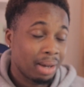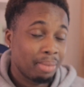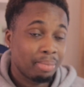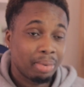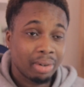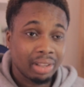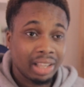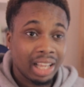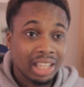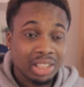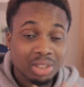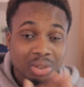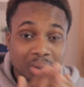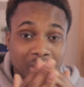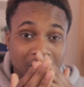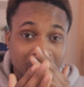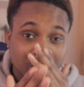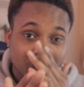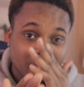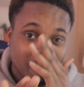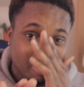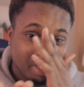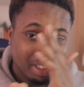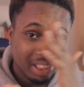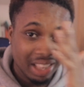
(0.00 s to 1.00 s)
But that's all
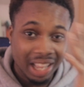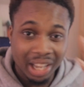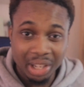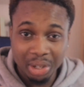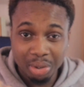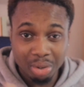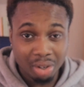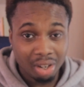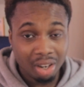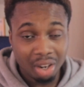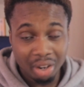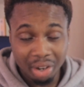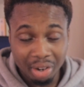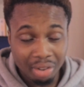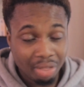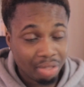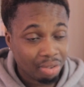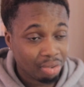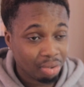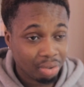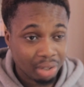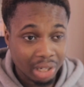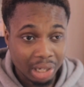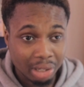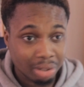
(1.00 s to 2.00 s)
something that you learn
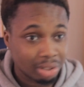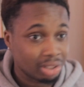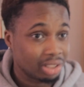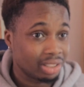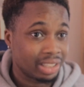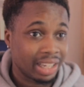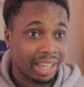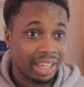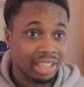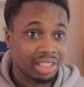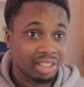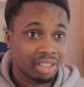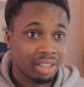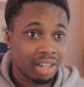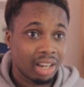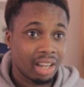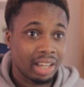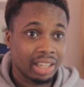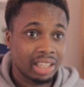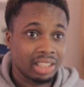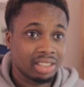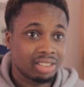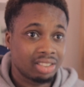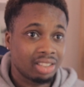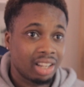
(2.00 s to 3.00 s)
through your education.
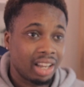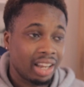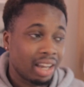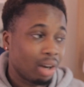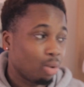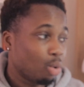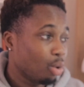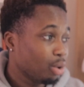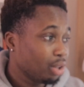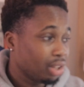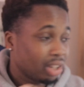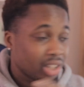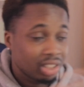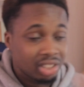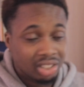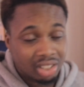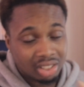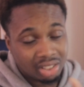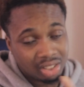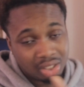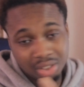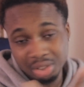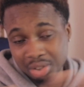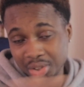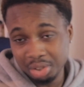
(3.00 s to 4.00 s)
Like it's like, or you can
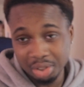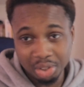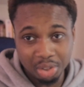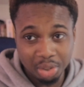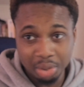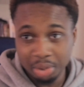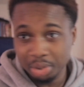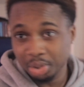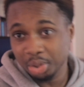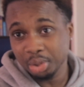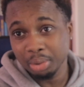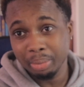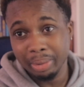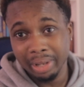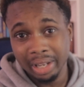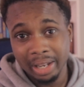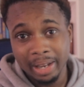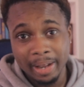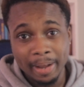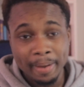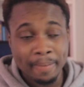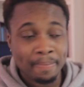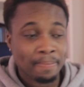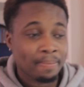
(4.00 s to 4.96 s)
just YouTube it.